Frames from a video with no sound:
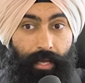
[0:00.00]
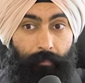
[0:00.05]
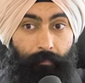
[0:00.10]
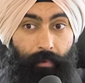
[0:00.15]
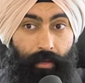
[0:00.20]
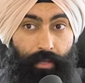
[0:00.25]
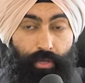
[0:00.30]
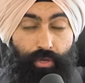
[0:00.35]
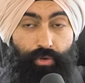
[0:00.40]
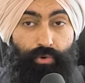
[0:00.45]

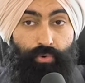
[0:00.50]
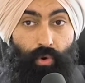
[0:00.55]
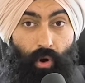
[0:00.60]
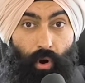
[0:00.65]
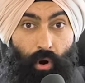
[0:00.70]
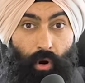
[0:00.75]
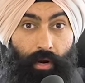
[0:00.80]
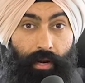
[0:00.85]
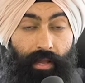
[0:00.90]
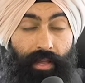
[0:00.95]
but you
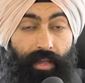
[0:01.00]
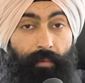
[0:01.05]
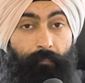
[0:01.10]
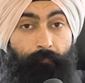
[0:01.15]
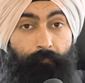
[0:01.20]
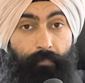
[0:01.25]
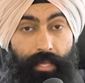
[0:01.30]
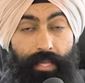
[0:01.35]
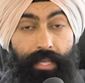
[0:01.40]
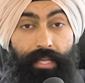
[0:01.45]
are a
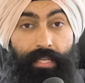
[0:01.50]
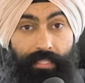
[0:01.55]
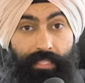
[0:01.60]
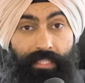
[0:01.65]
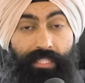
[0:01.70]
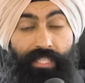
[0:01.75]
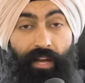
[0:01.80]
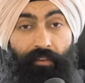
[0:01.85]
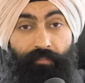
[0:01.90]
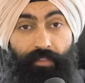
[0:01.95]

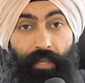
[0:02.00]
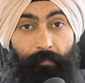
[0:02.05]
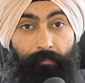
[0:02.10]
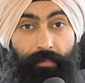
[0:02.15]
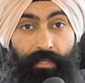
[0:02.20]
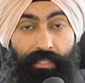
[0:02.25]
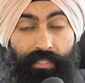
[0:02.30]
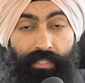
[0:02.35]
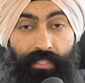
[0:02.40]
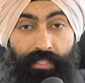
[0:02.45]
piece of that
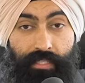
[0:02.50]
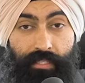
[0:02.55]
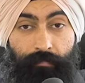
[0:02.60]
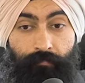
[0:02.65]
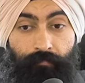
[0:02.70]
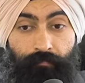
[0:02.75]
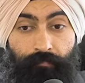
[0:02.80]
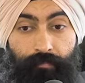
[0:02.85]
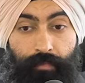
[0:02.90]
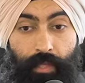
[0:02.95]
business.
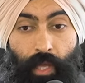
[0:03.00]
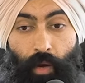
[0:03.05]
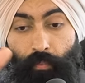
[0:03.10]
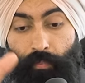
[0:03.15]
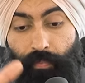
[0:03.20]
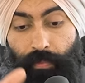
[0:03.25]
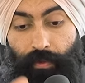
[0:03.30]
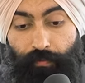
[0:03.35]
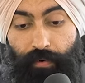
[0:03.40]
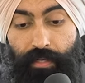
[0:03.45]
Now,
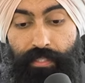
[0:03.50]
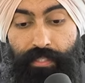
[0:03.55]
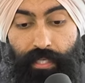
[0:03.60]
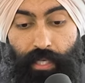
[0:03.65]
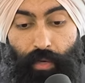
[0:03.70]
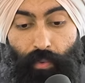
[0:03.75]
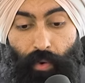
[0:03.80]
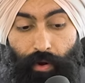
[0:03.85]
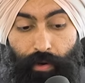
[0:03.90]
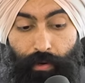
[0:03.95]
the first thing
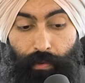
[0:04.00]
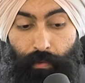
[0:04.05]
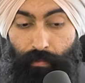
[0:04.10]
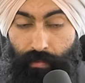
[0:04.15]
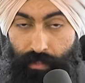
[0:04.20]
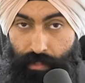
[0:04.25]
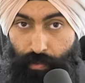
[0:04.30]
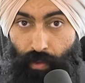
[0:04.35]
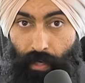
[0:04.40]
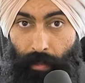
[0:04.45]
you want to do
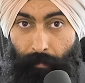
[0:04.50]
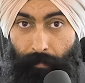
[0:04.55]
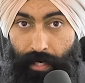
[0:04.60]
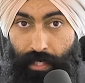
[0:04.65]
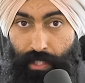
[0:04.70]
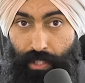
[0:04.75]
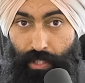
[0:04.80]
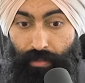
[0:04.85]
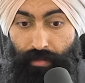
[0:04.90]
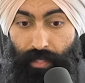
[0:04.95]
is you want to make
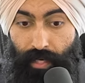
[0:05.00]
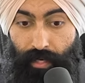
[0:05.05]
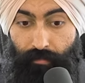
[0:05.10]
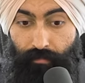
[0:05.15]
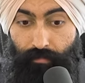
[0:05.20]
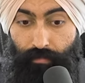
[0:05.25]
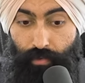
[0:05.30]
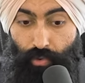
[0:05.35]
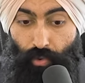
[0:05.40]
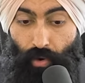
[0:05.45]
sure that
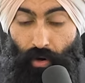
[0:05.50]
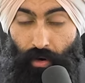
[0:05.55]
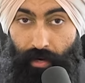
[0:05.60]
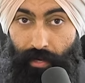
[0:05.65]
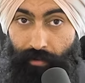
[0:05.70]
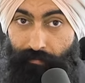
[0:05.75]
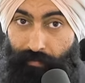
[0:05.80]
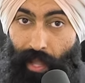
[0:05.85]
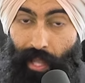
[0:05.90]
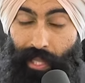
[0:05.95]
you are
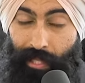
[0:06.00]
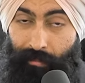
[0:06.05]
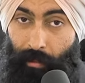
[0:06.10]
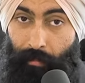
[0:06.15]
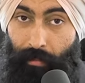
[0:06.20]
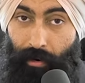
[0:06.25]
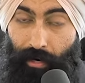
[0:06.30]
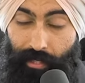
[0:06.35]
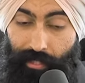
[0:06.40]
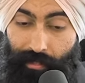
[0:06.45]
a valuable
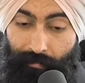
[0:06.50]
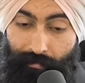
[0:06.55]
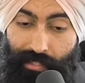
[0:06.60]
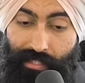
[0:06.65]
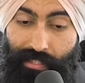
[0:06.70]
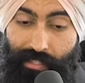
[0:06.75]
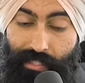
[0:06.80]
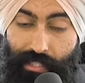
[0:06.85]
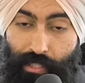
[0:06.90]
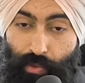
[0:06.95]
part of the
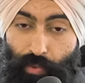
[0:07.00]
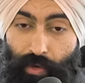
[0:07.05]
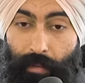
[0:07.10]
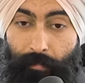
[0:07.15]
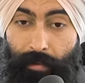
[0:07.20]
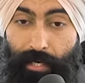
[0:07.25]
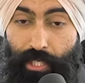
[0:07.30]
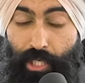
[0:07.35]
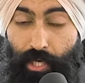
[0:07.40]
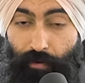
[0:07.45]
business. You want to
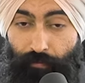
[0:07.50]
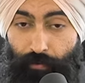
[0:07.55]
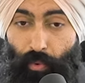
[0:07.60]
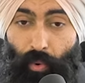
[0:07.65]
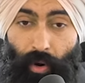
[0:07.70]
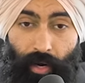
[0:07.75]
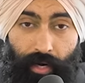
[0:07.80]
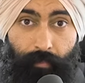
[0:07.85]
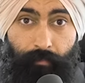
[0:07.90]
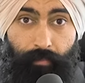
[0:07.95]
make sure if you
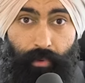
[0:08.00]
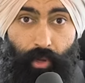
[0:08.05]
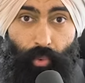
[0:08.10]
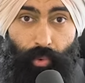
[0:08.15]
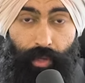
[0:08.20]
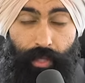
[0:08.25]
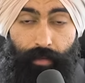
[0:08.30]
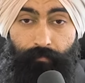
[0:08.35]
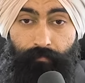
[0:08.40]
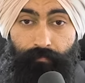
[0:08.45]
are an
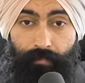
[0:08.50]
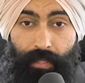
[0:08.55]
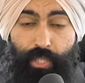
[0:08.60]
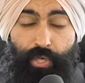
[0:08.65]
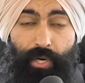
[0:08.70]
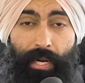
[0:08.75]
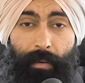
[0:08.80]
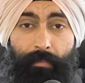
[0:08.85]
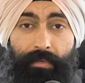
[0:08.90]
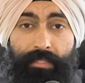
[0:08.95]
employee that
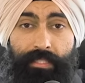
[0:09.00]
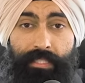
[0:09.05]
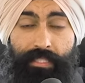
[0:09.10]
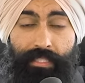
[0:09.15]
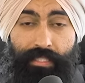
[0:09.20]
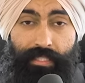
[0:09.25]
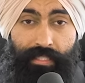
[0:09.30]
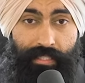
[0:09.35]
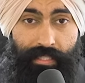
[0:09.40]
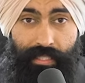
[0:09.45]
you're able to
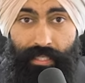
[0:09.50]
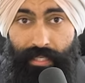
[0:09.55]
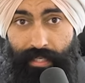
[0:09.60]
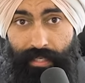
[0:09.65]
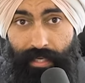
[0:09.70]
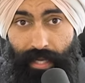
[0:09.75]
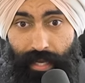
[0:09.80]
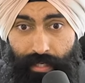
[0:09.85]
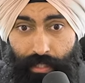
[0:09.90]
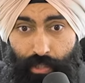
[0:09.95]

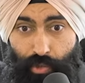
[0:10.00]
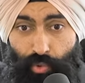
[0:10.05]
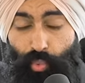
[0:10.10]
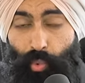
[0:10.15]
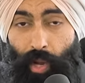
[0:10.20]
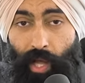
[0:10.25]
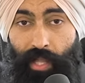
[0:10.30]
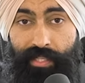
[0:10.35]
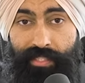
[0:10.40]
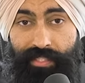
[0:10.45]
succeed and do
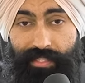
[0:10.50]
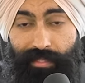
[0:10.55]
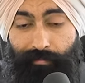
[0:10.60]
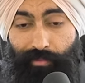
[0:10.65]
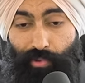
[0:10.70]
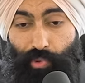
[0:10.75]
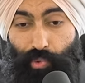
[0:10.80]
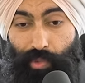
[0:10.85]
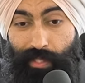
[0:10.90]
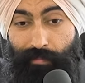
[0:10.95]
well as an
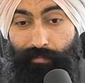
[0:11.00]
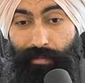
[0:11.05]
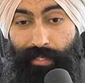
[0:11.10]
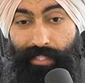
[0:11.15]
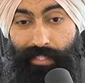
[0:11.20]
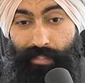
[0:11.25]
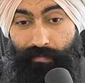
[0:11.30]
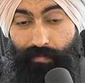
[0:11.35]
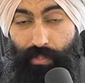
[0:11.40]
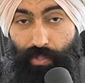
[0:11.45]
employee,
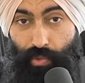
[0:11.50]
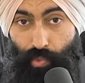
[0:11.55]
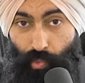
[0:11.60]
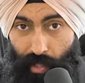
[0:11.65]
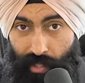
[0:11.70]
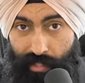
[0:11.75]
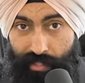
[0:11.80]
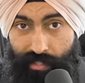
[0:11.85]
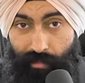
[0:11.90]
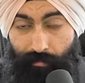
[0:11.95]
because if you do
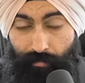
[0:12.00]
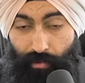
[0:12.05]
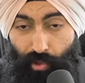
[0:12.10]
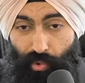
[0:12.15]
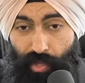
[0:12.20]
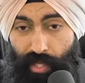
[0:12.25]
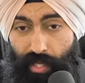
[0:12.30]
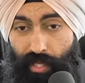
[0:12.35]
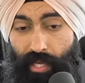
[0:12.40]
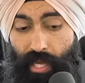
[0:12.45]
well as an
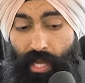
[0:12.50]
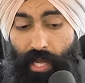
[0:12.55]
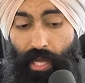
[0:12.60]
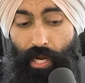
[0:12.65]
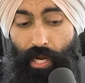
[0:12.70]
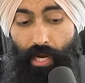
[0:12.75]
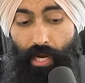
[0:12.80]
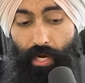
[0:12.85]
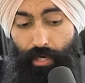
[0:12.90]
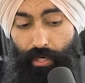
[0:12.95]
employee,
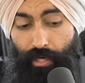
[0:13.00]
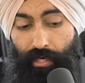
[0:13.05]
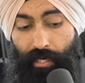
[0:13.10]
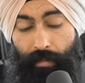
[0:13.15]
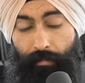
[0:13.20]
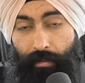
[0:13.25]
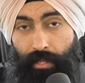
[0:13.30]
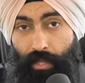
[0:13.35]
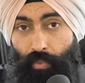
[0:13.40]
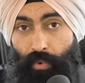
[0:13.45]
you're going to
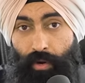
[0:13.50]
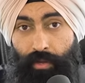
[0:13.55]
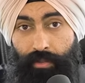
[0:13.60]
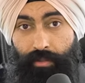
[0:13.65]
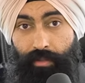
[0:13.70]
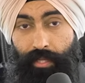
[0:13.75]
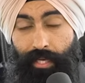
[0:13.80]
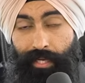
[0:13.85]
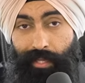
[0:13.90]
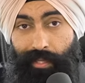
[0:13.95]
be the one
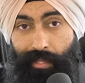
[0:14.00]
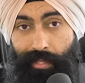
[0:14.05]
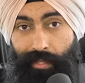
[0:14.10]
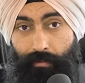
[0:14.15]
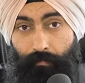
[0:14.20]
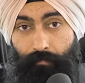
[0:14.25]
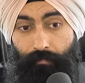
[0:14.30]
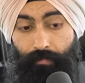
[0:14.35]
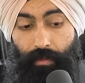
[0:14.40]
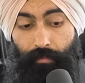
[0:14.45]
that can get
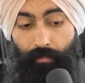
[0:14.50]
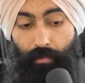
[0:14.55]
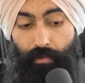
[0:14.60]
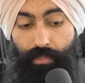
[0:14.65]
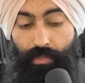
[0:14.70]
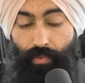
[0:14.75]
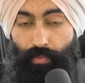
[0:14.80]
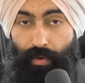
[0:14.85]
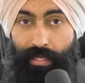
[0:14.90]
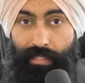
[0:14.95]
the
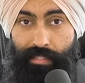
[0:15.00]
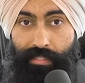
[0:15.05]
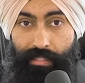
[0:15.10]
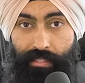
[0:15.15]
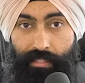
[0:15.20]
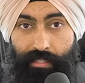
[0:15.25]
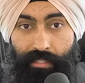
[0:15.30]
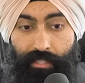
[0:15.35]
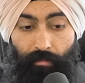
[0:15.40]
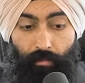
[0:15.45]
most
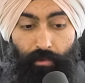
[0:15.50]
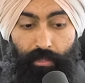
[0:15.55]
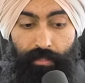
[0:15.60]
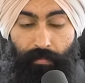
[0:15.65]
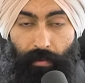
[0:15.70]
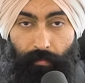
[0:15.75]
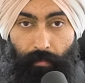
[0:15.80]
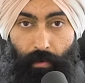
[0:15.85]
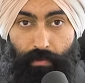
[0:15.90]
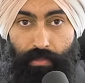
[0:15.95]
raises, the most
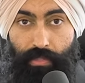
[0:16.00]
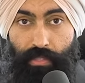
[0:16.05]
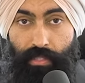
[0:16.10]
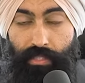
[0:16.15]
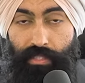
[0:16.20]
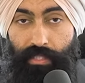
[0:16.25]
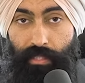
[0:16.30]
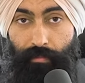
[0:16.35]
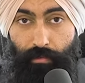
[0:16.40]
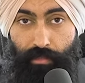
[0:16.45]

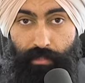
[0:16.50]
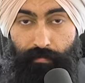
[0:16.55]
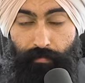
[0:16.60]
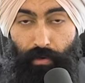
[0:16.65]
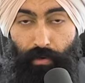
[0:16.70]
promotions, the most